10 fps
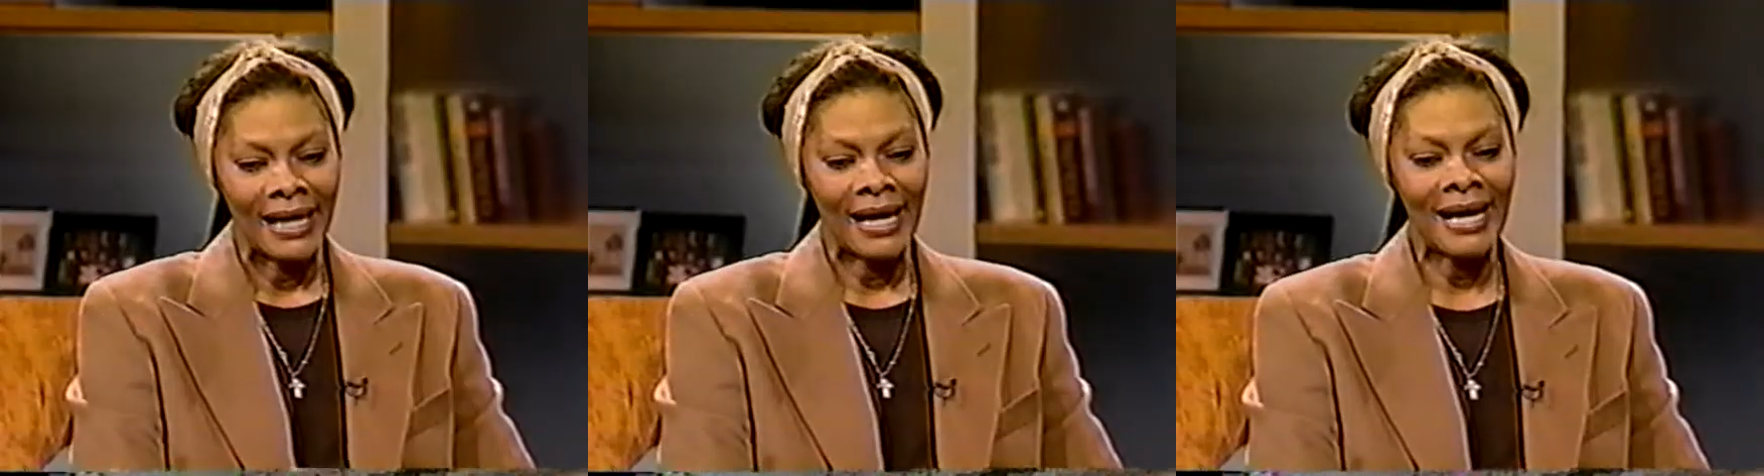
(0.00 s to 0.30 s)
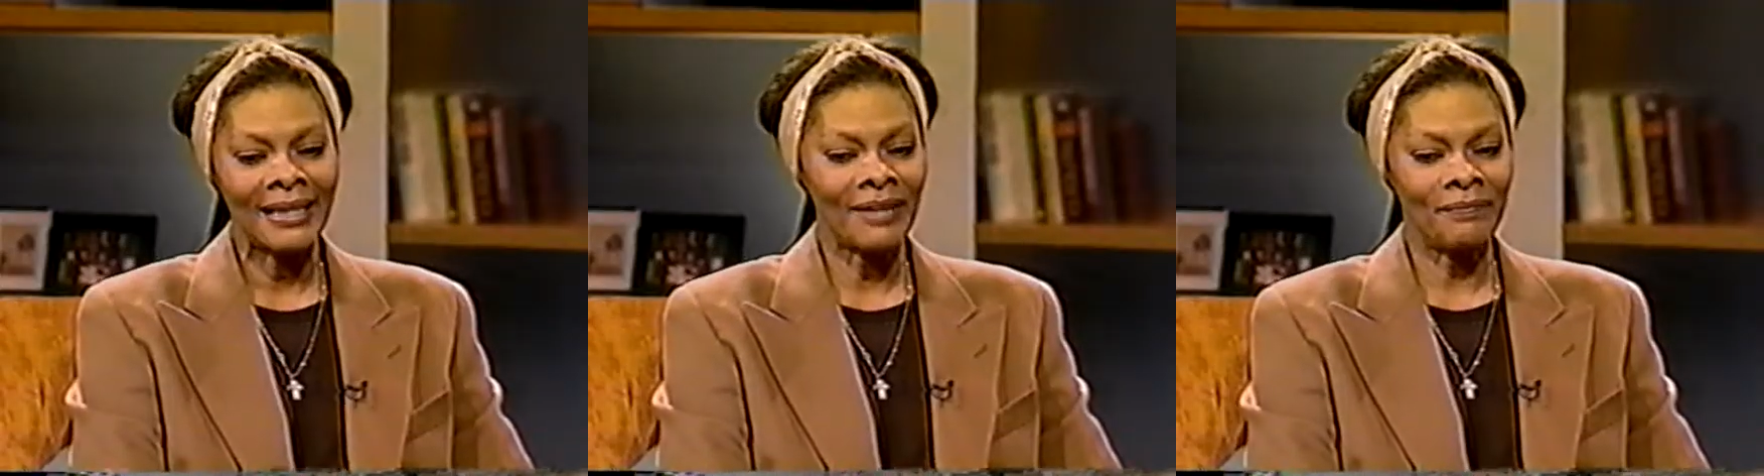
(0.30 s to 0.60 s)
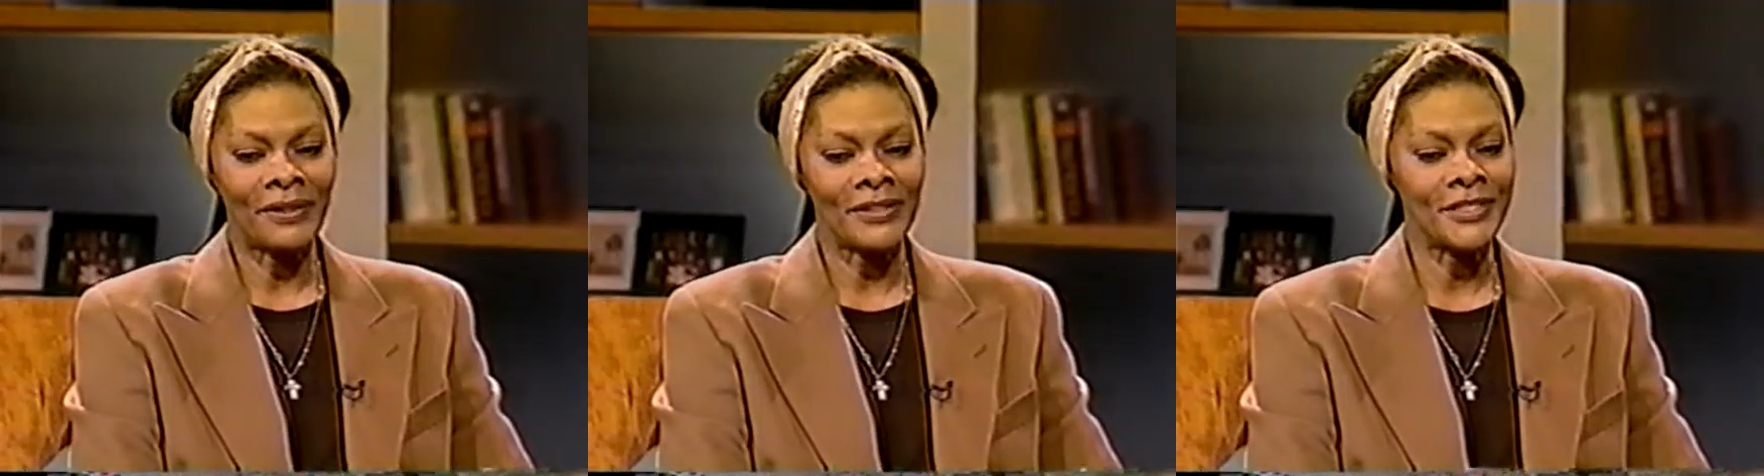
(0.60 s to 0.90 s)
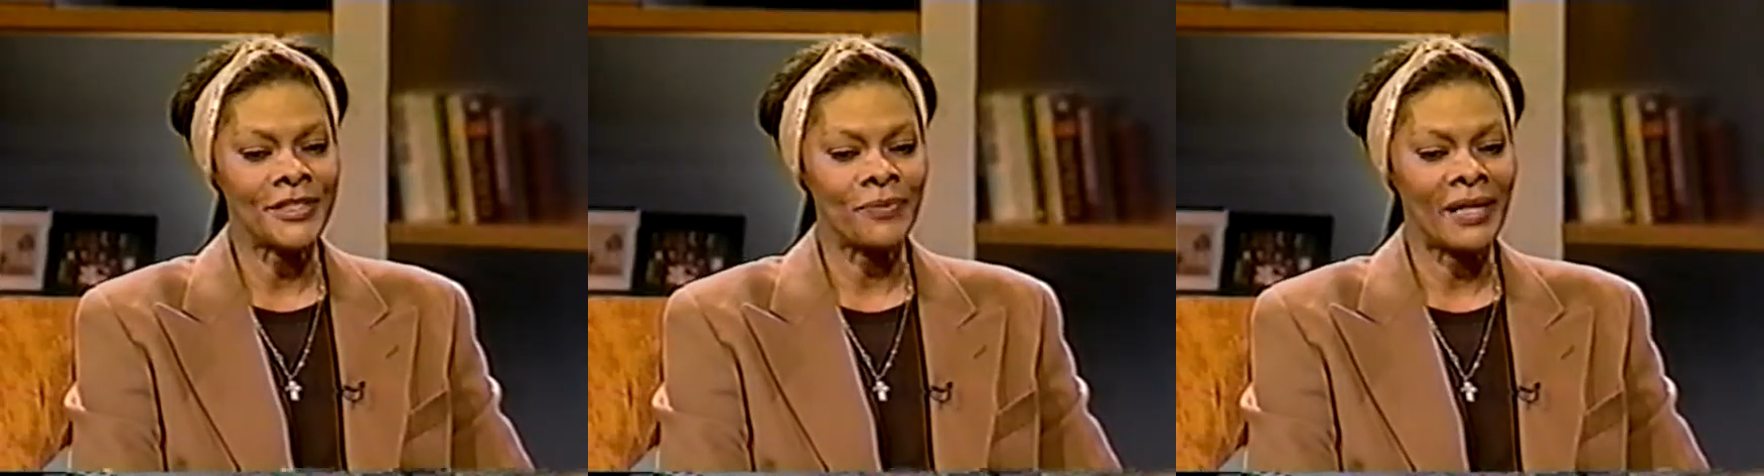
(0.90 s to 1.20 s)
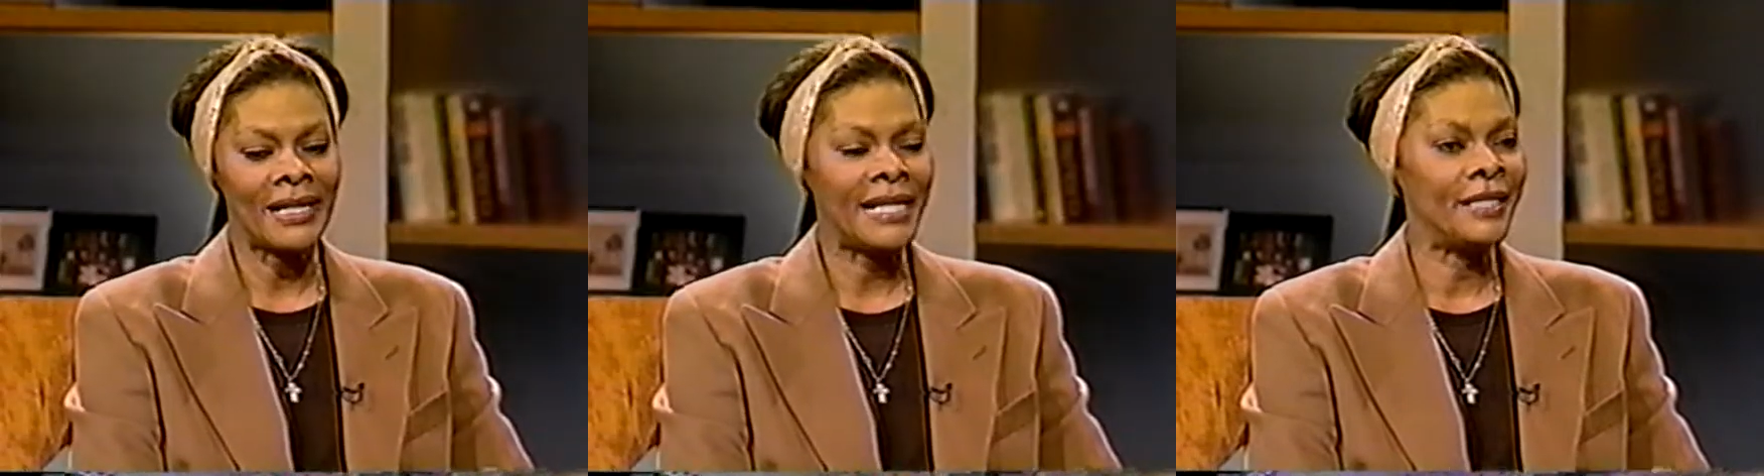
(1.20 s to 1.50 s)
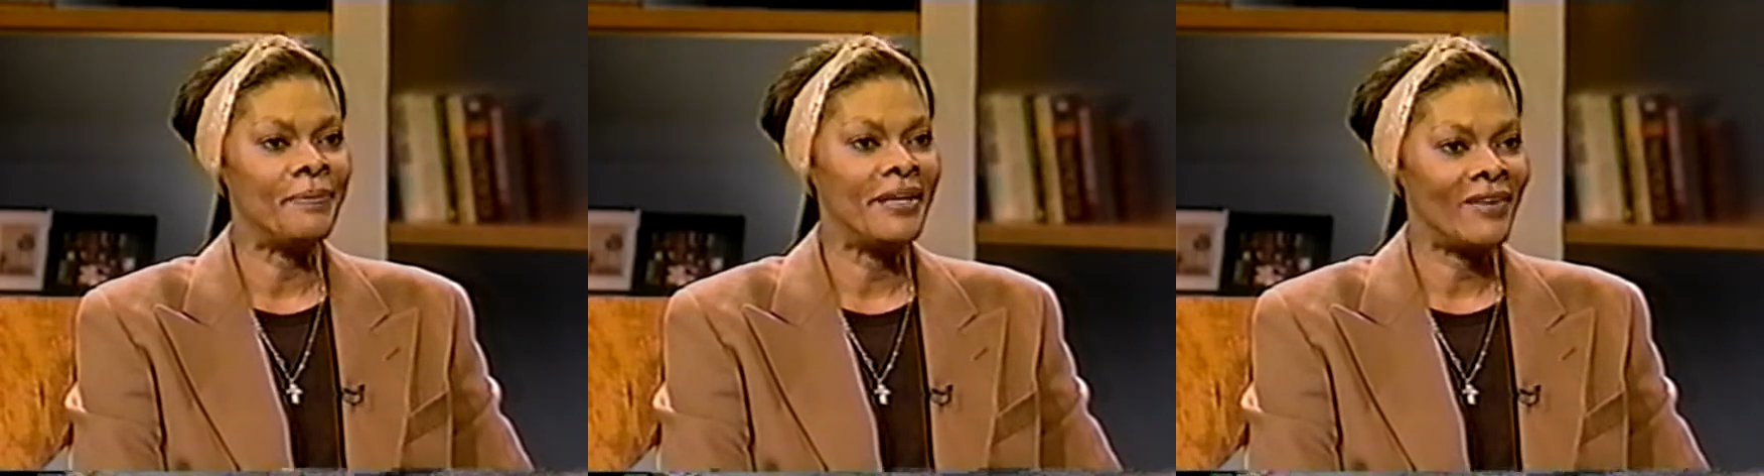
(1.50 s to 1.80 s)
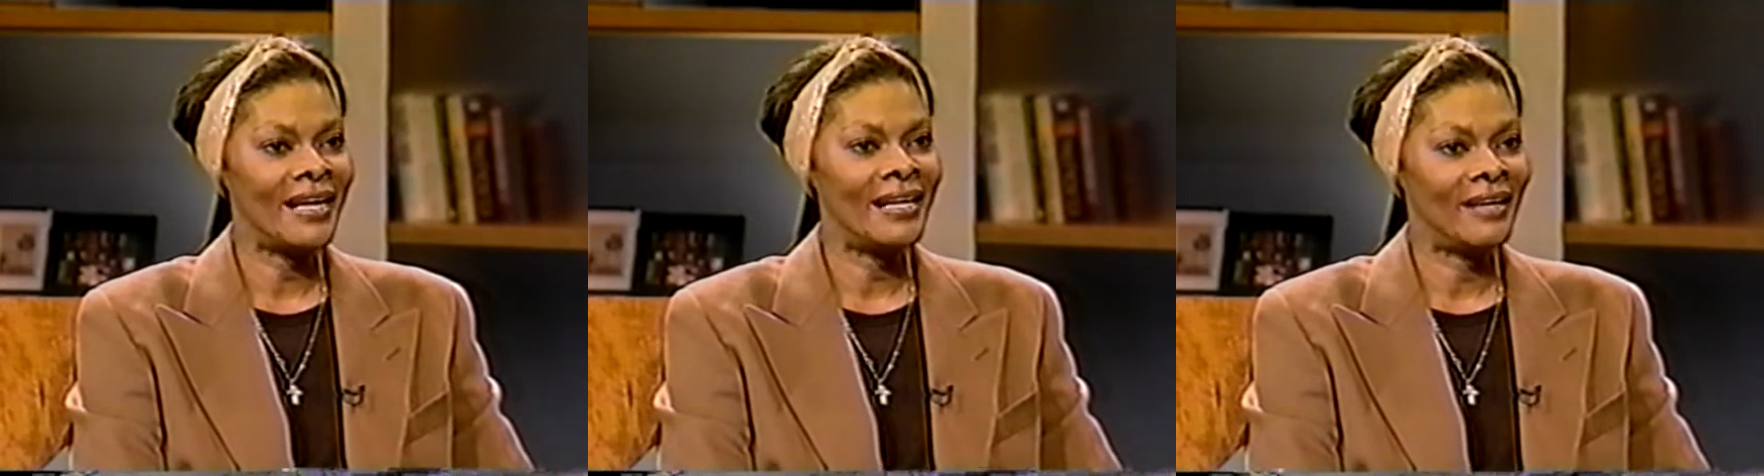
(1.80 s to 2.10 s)
I left because it's where I need to be
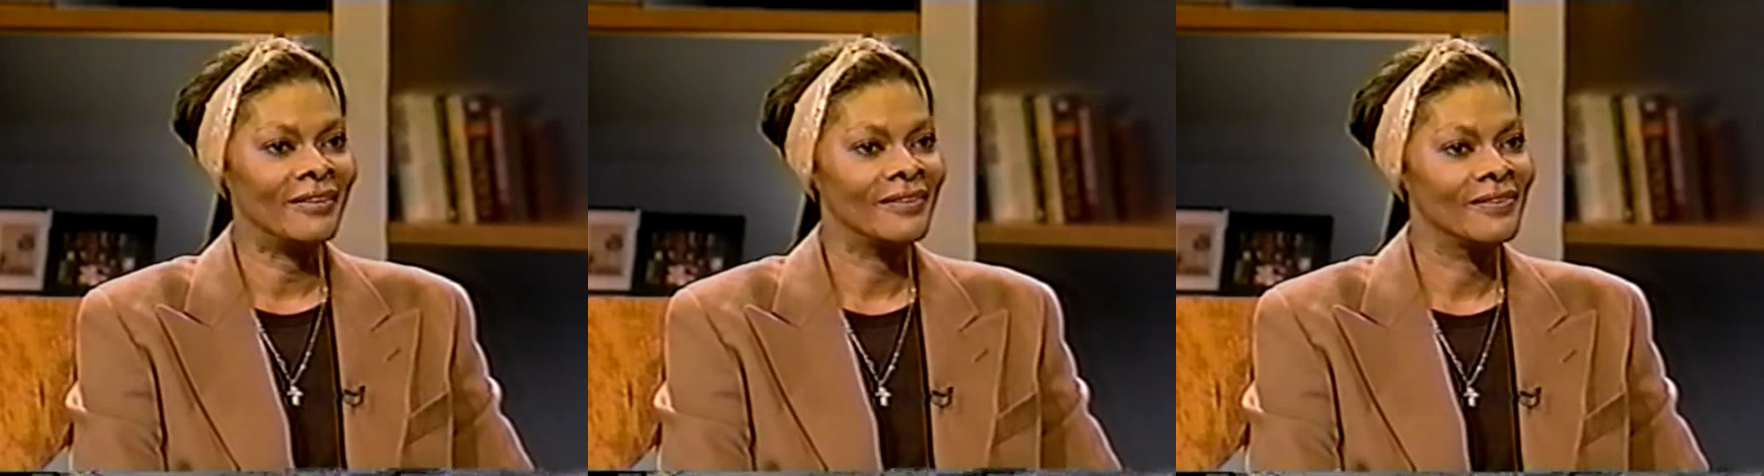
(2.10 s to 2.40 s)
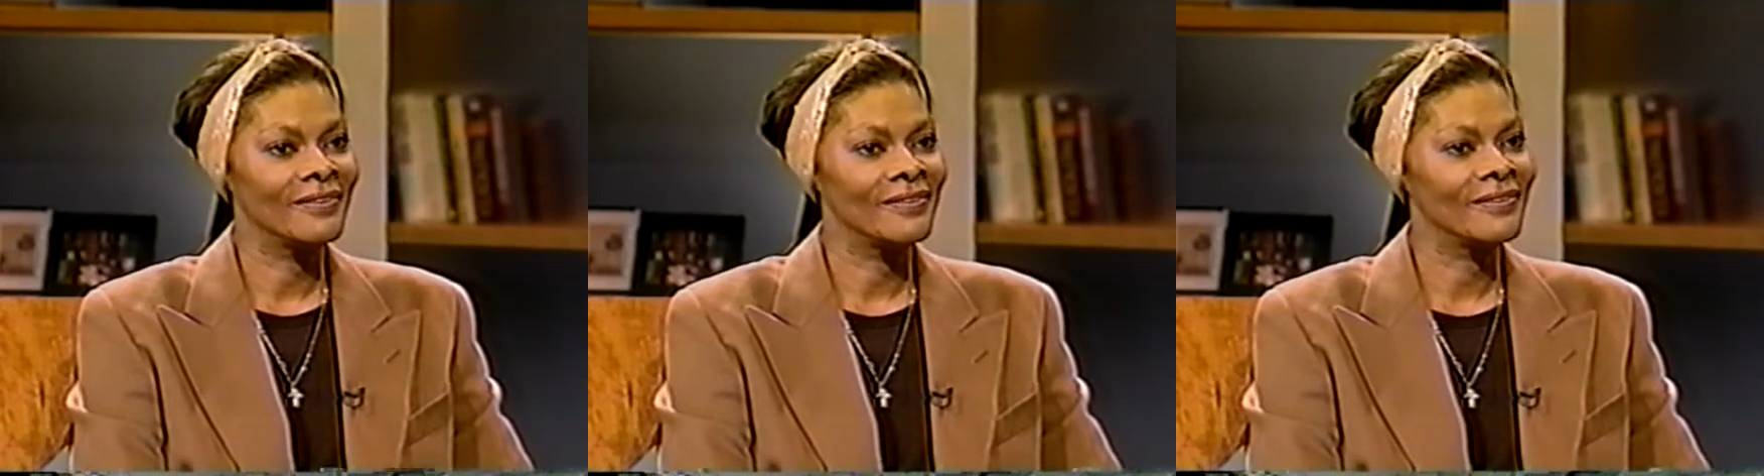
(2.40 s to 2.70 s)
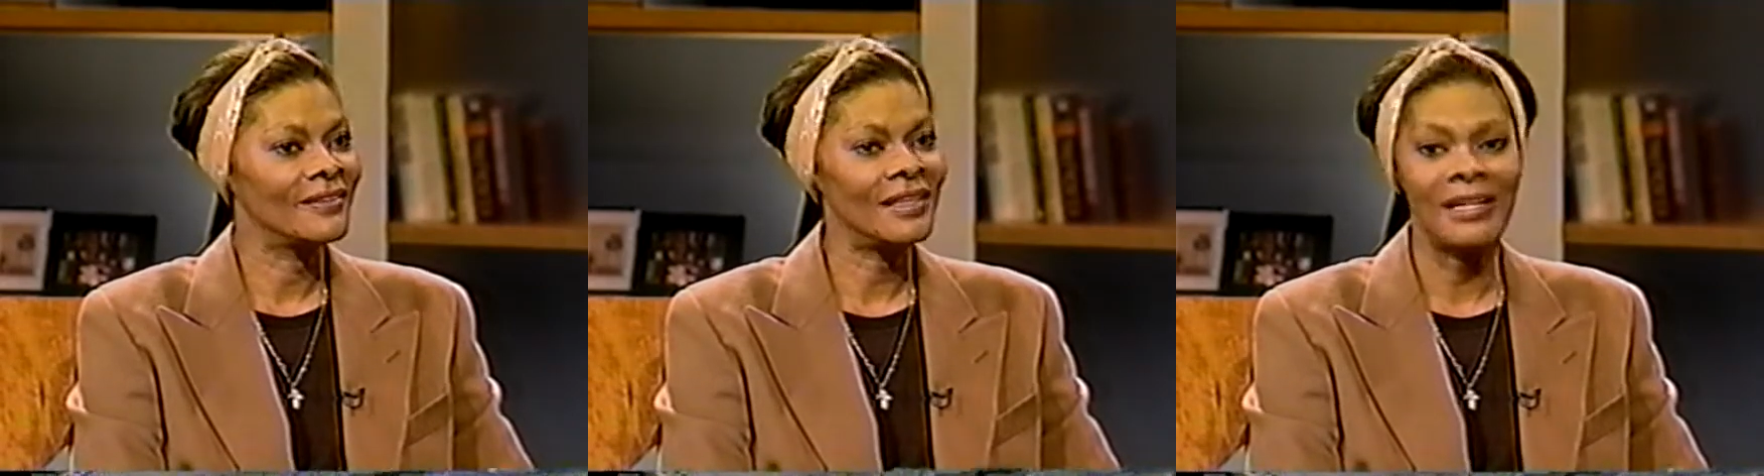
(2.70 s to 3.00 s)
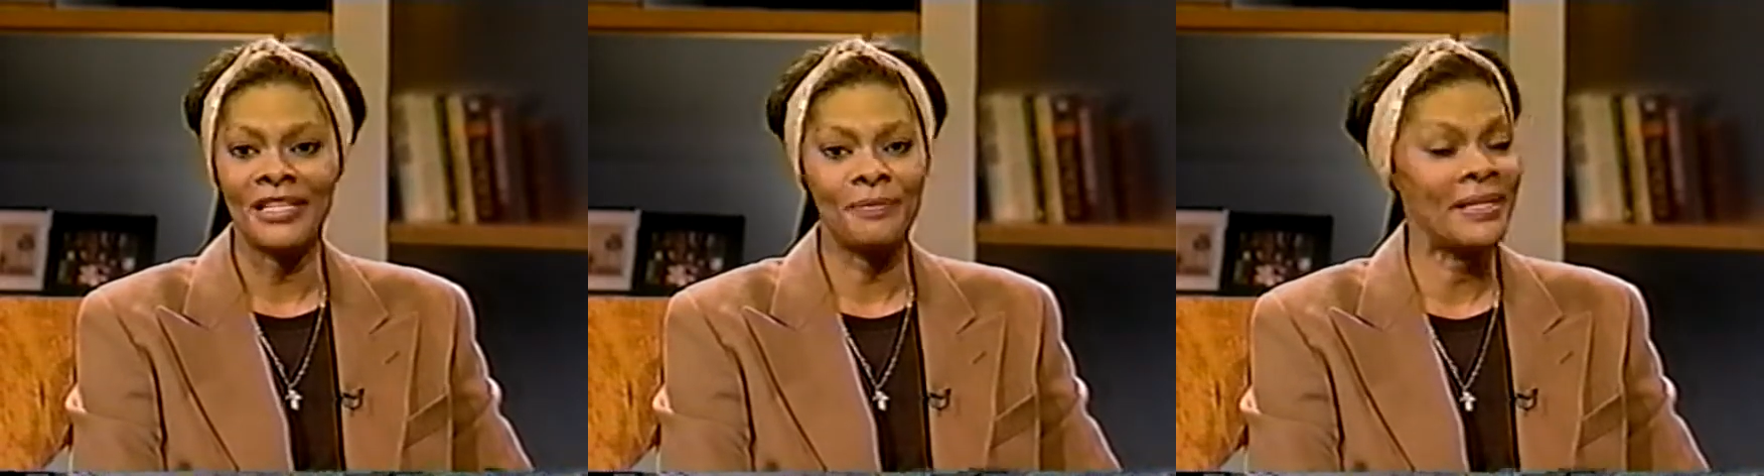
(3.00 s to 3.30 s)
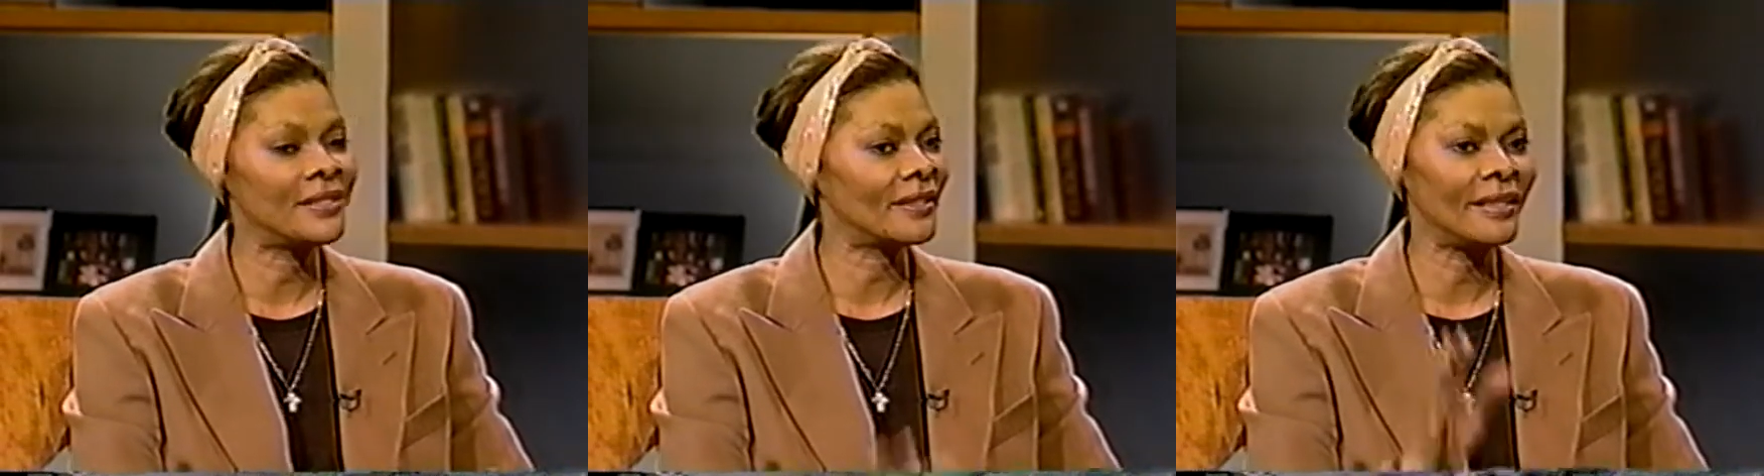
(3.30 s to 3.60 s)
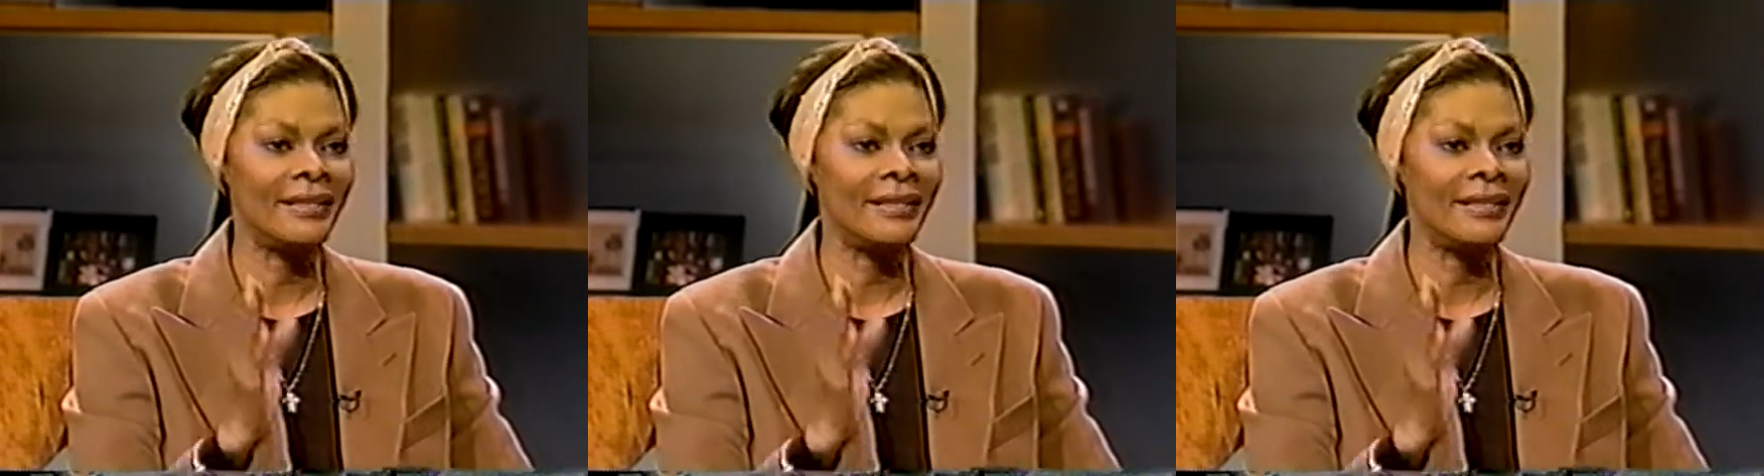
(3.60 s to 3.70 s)
right now. And that's basically